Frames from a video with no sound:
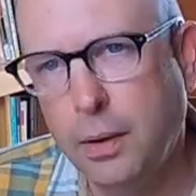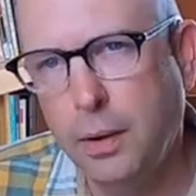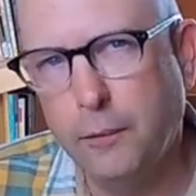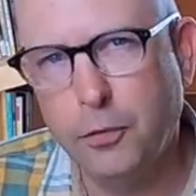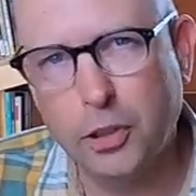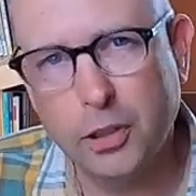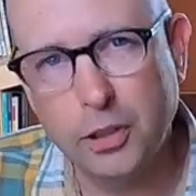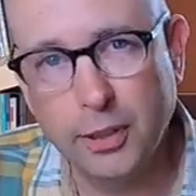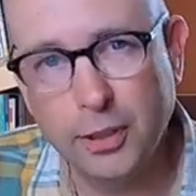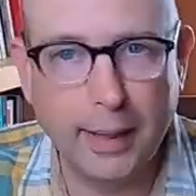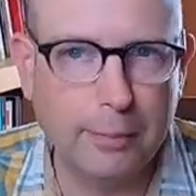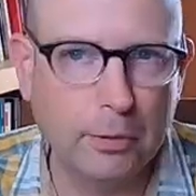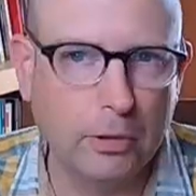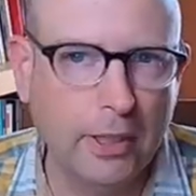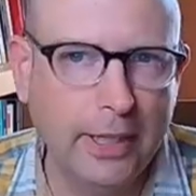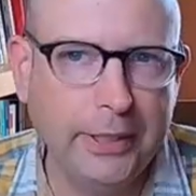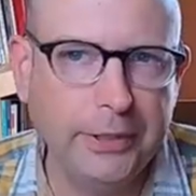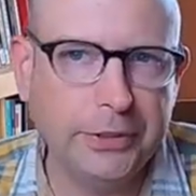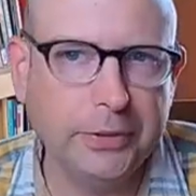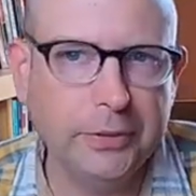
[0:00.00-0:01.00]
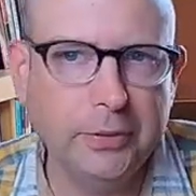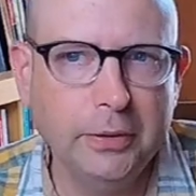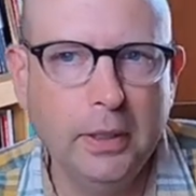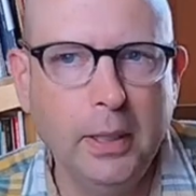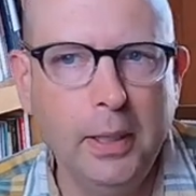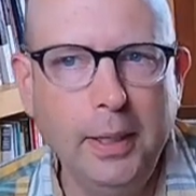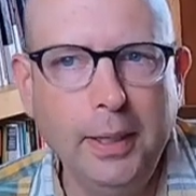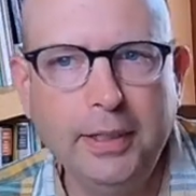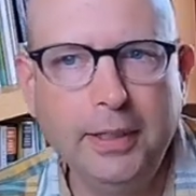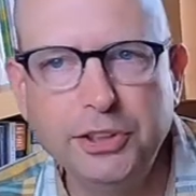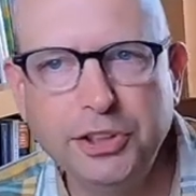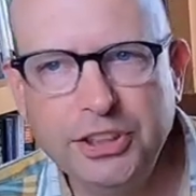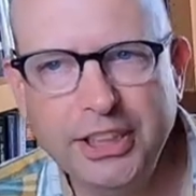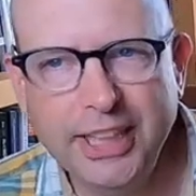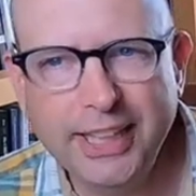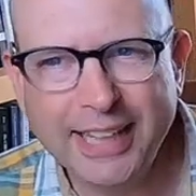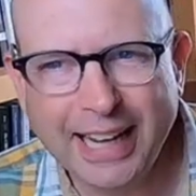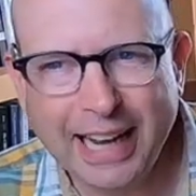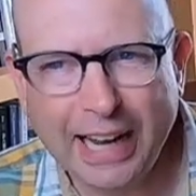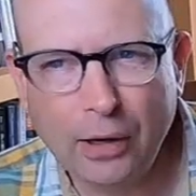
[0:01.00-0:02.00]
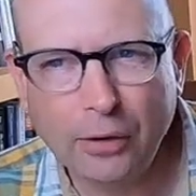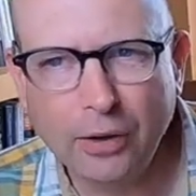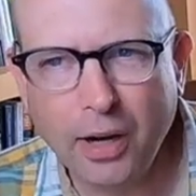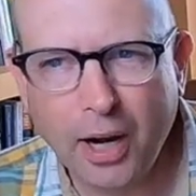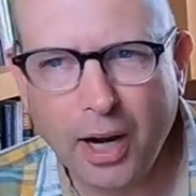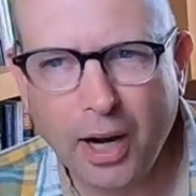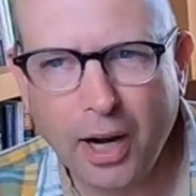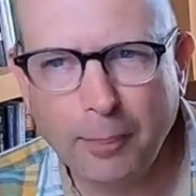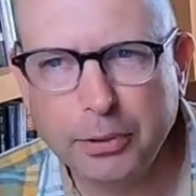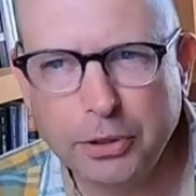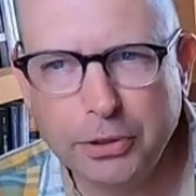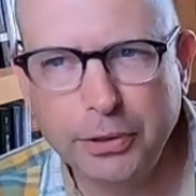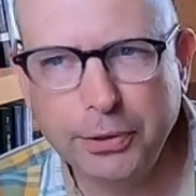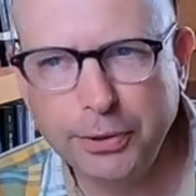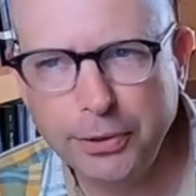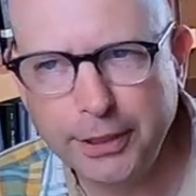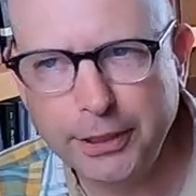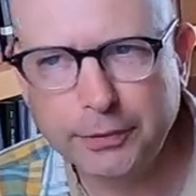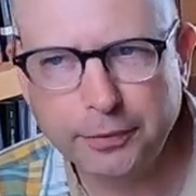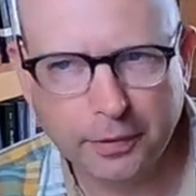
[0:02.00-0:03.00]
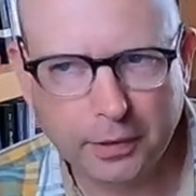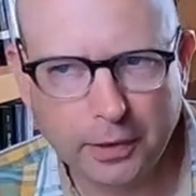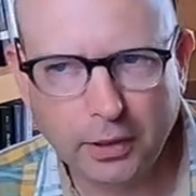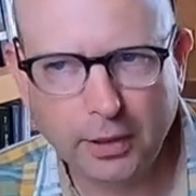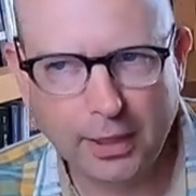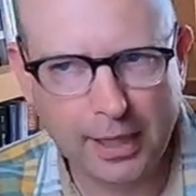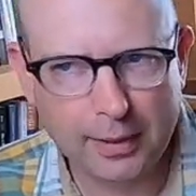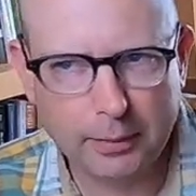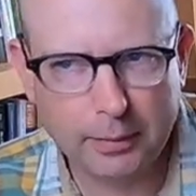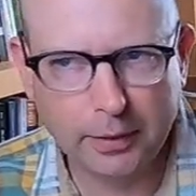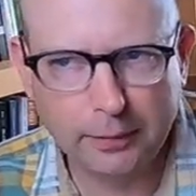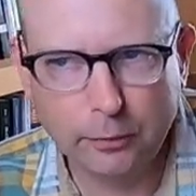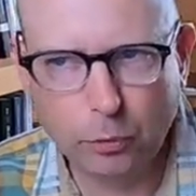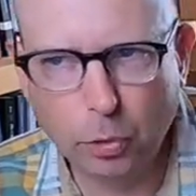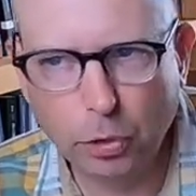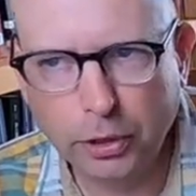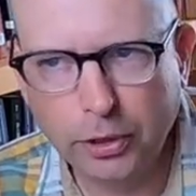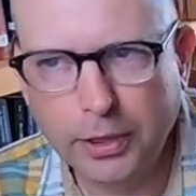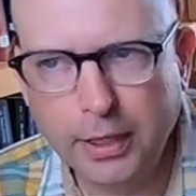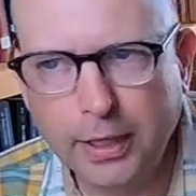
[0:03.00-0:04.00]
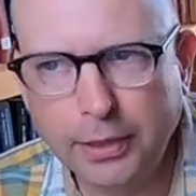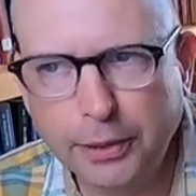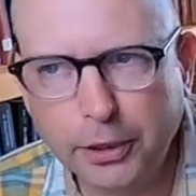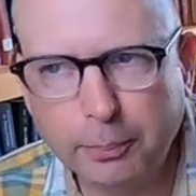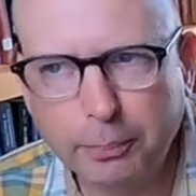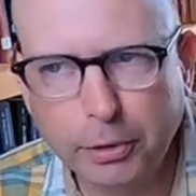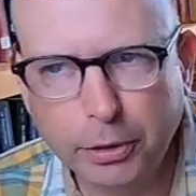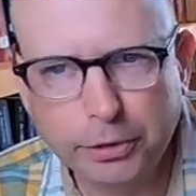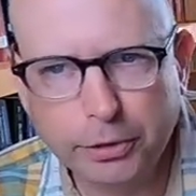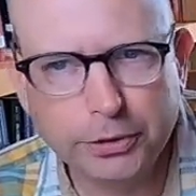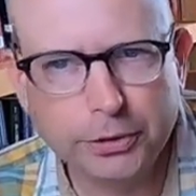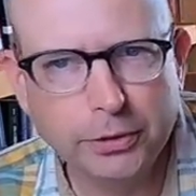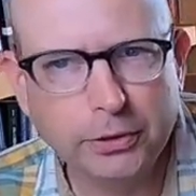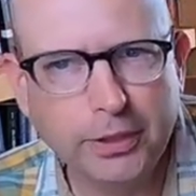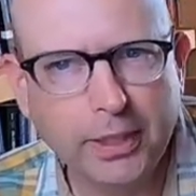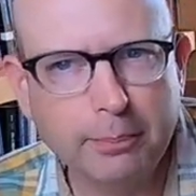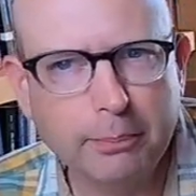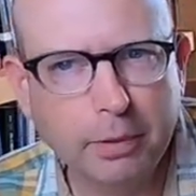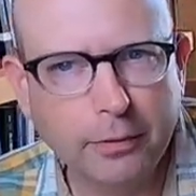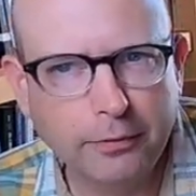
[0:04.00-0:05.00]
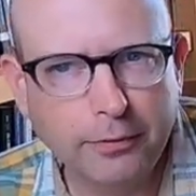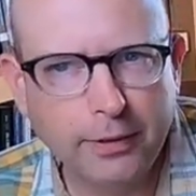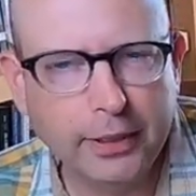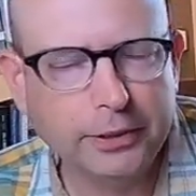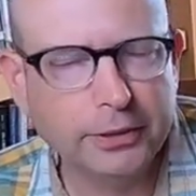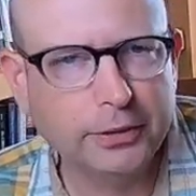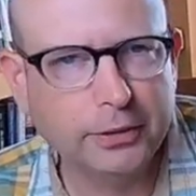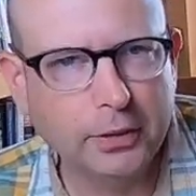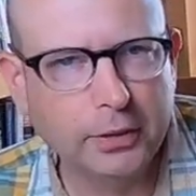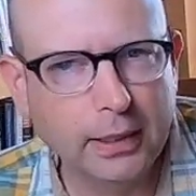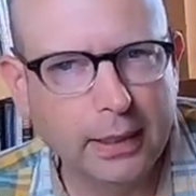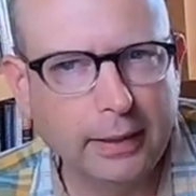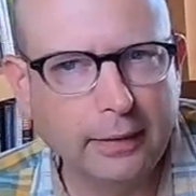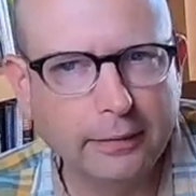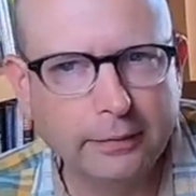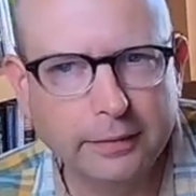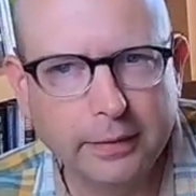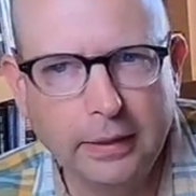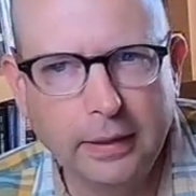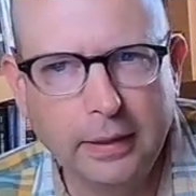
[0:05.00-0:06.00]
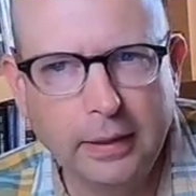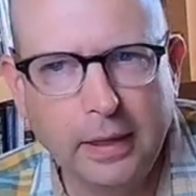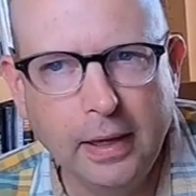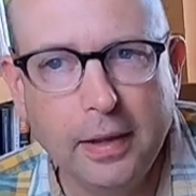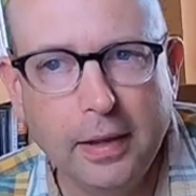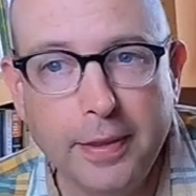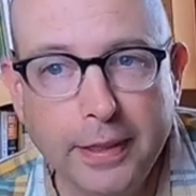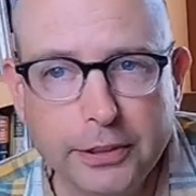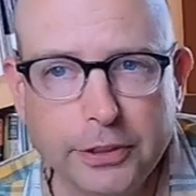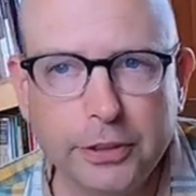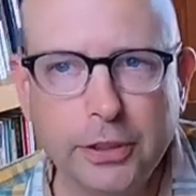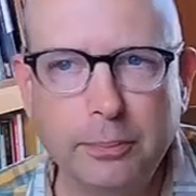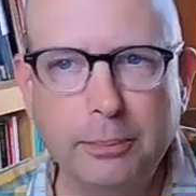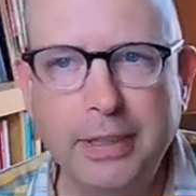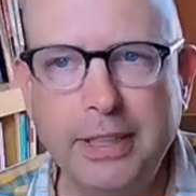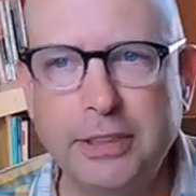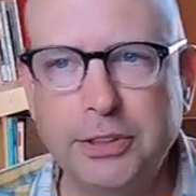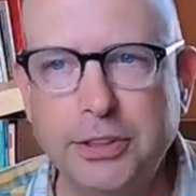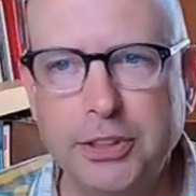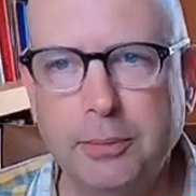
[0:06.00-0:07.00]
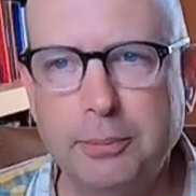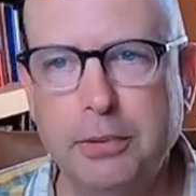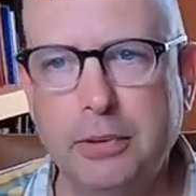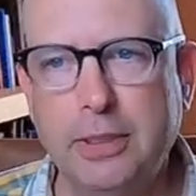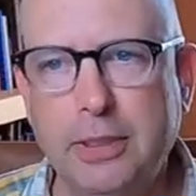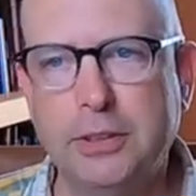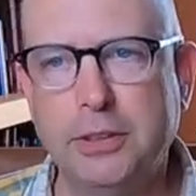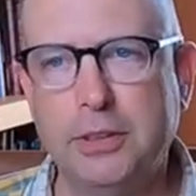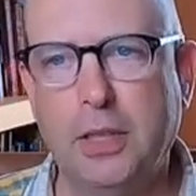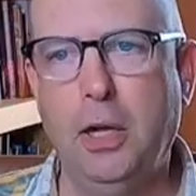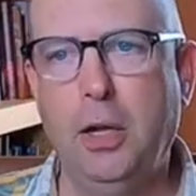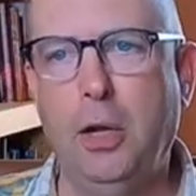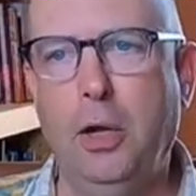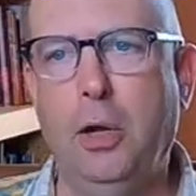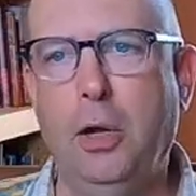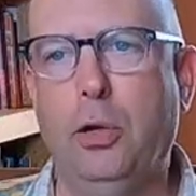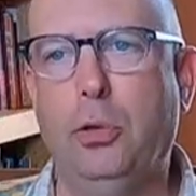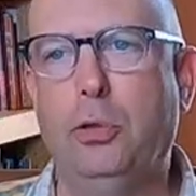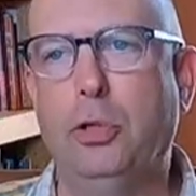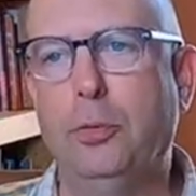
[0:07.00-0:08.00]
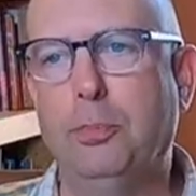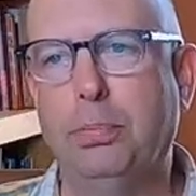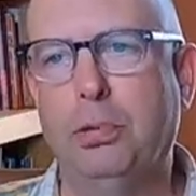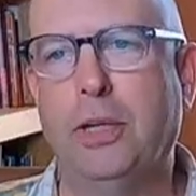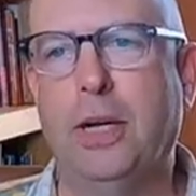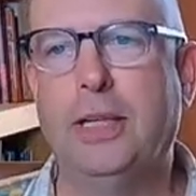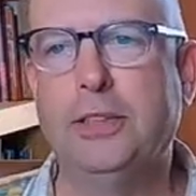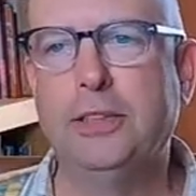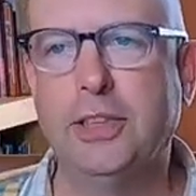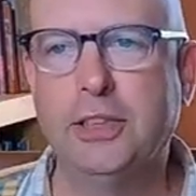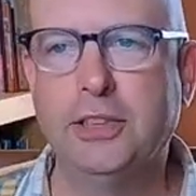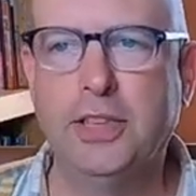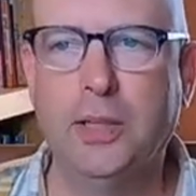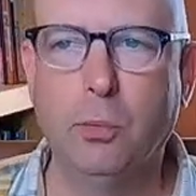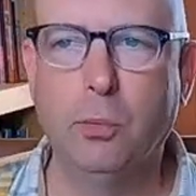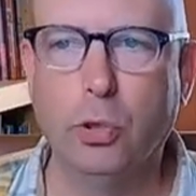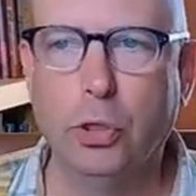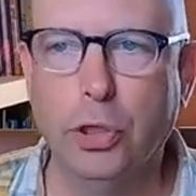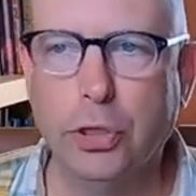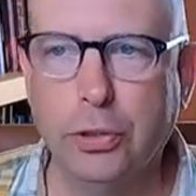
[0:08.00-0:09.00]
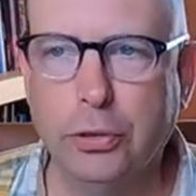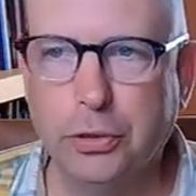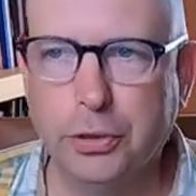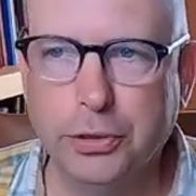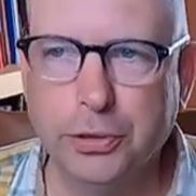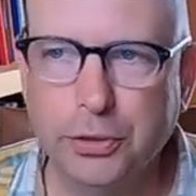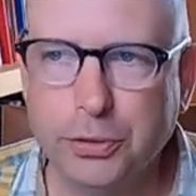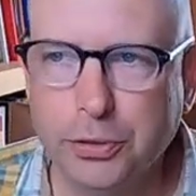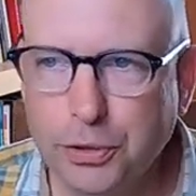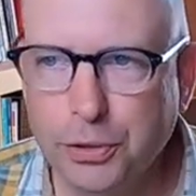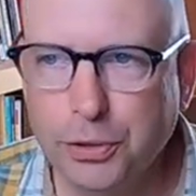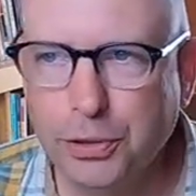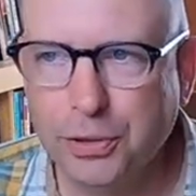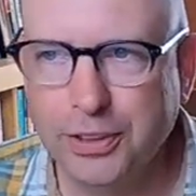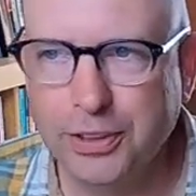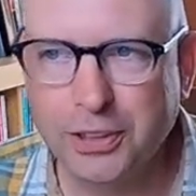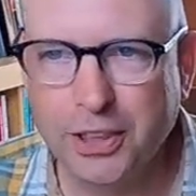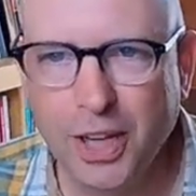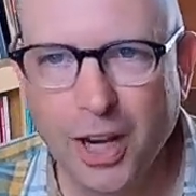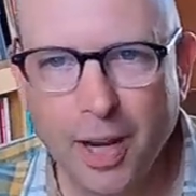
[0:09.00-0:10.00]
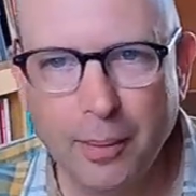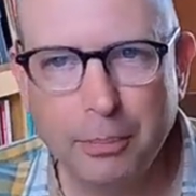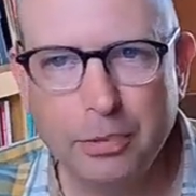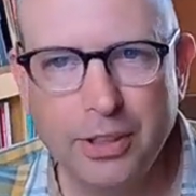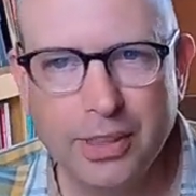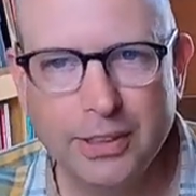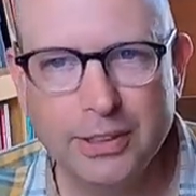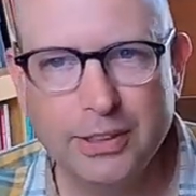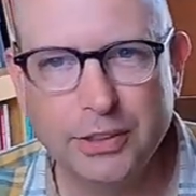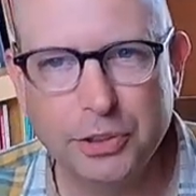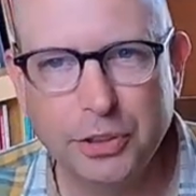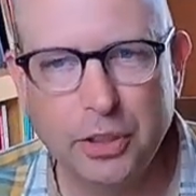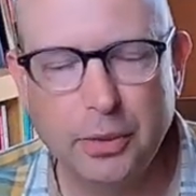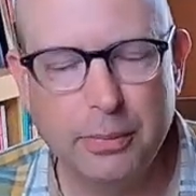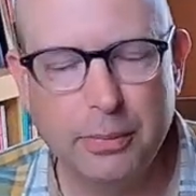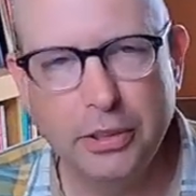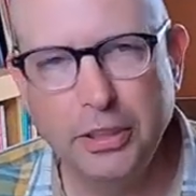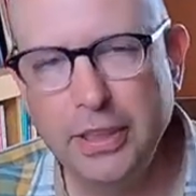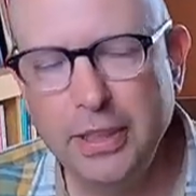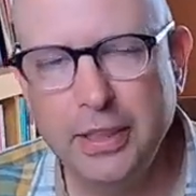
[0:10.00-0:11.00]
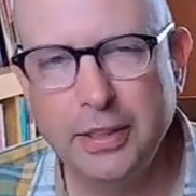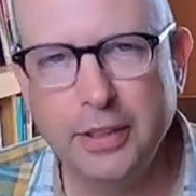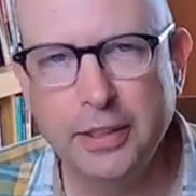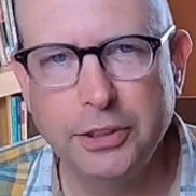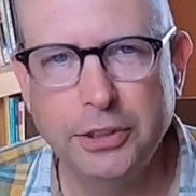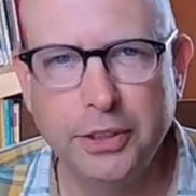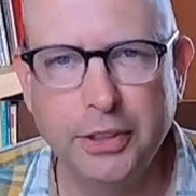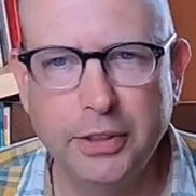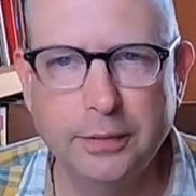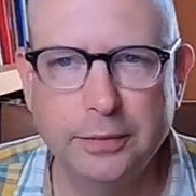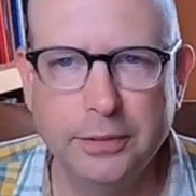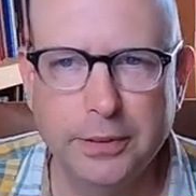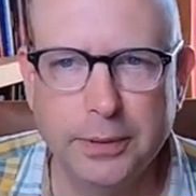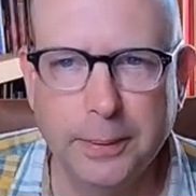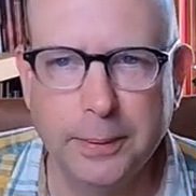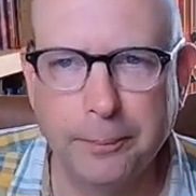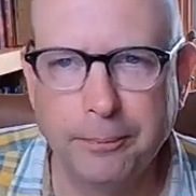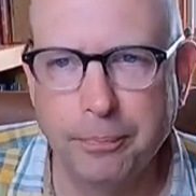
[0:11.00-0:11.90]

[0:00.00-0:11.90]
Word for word: For collaboration, Seek out opportunities for collaborative work in your personal and professional life. This could be as simple as group projects at work or school, or as complex as community initiatives.